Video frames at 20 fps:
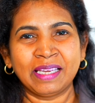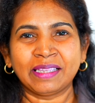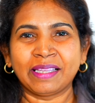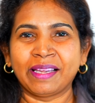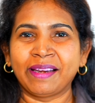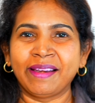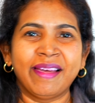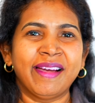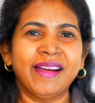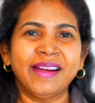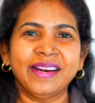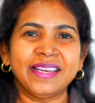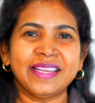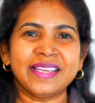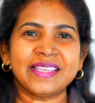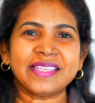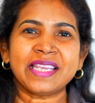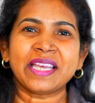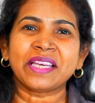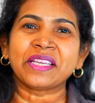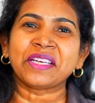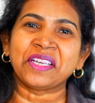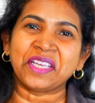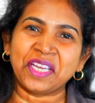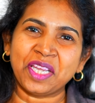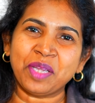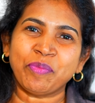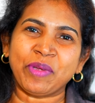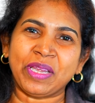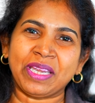The Lord is
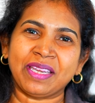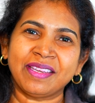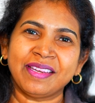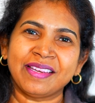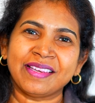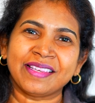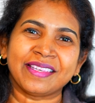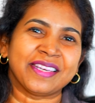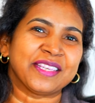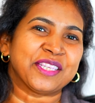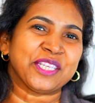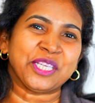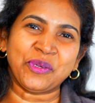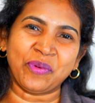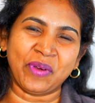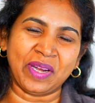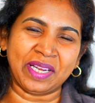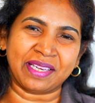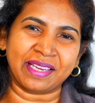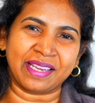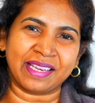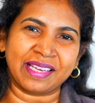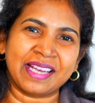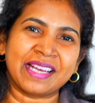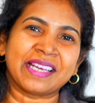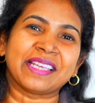redeeming, regenerating,